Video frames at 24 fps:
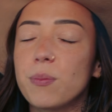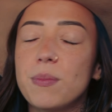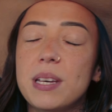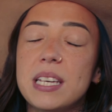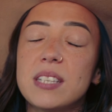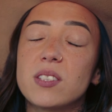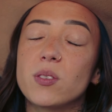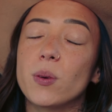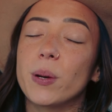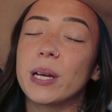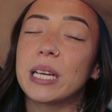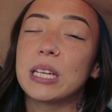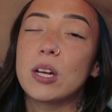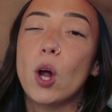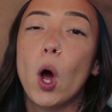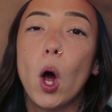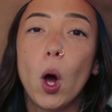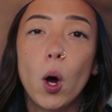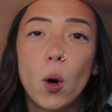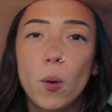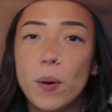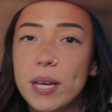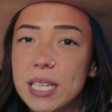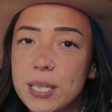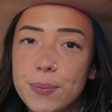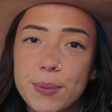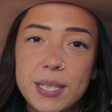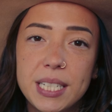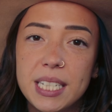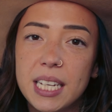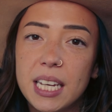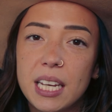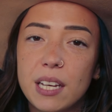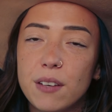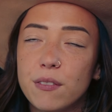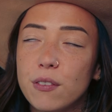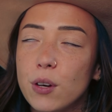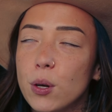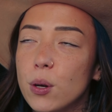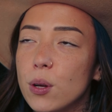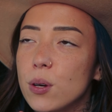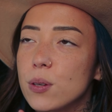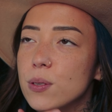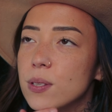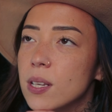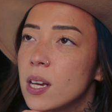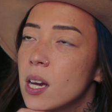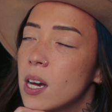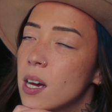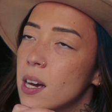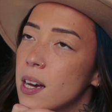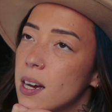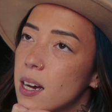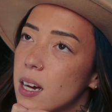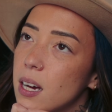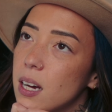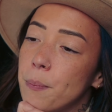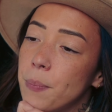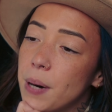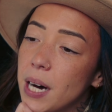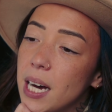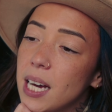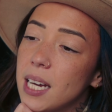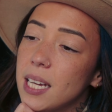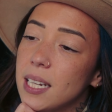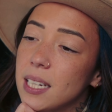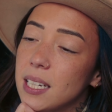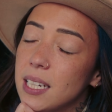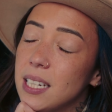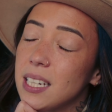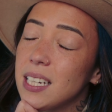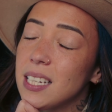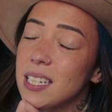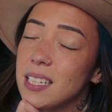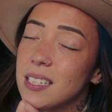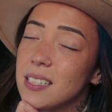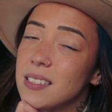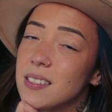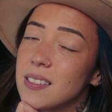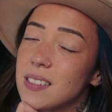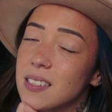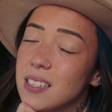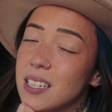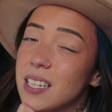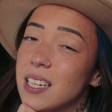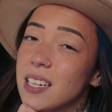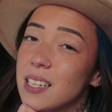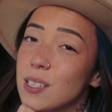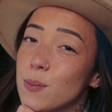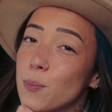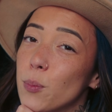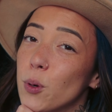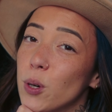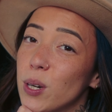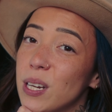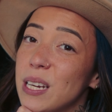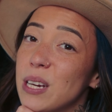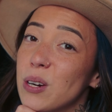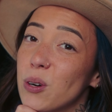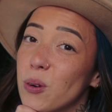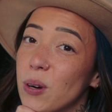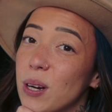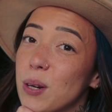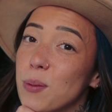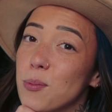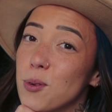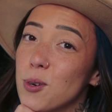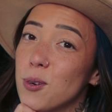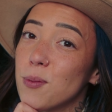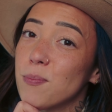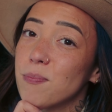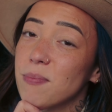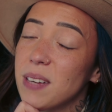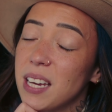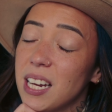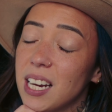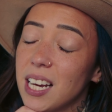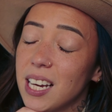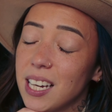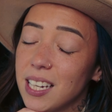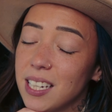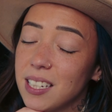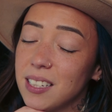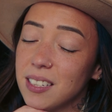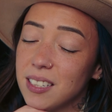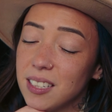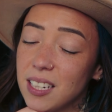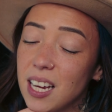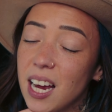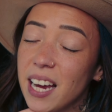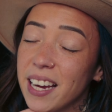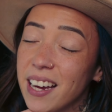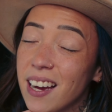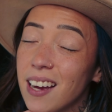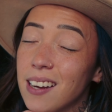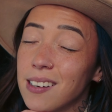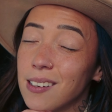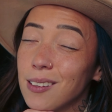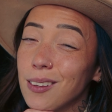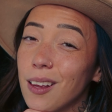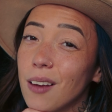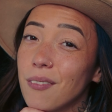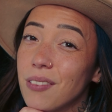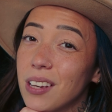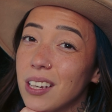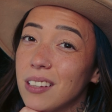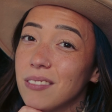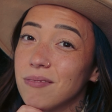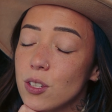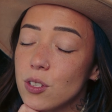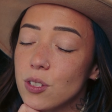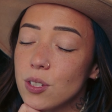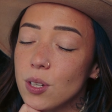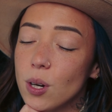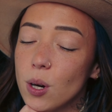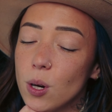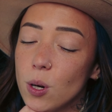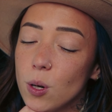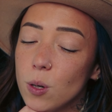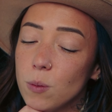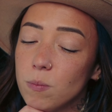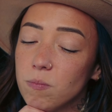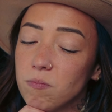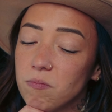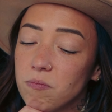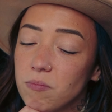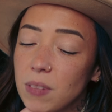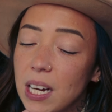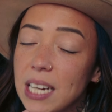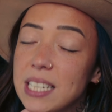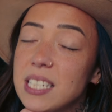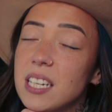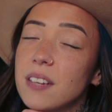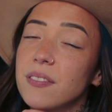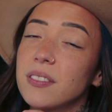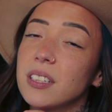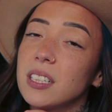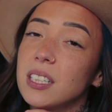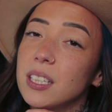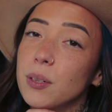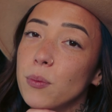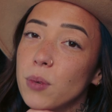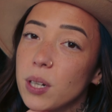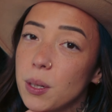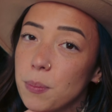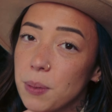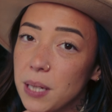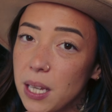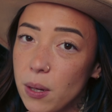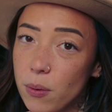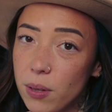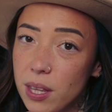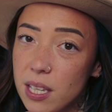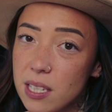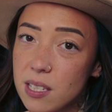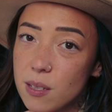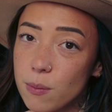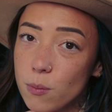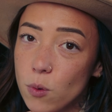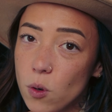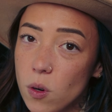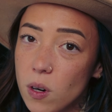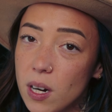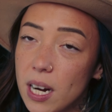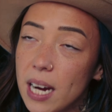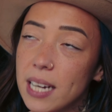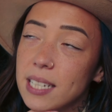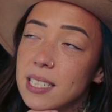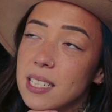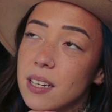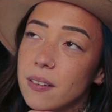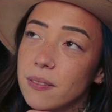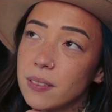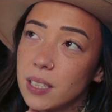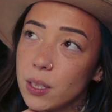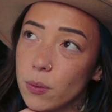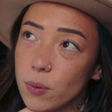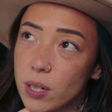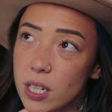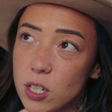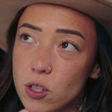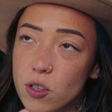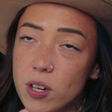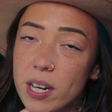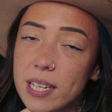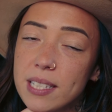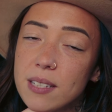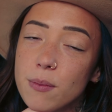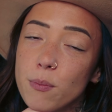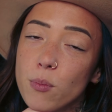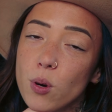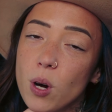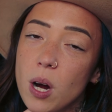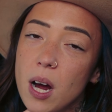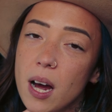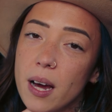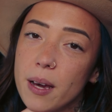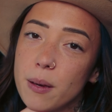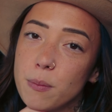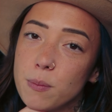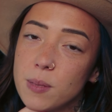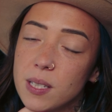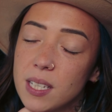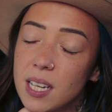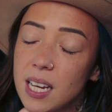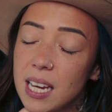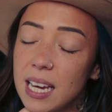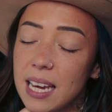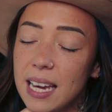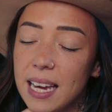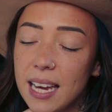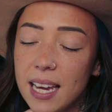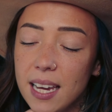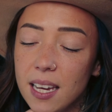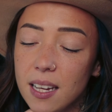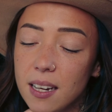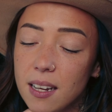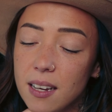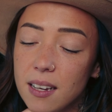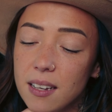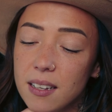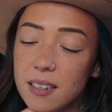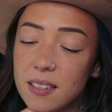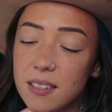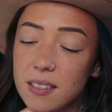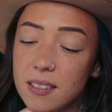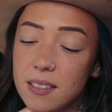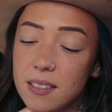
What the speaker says: me so I can always be taking photos. But it is pretty incredible and I kind of love it. So I definitely want to play with it some more. I definitely want to try some primes and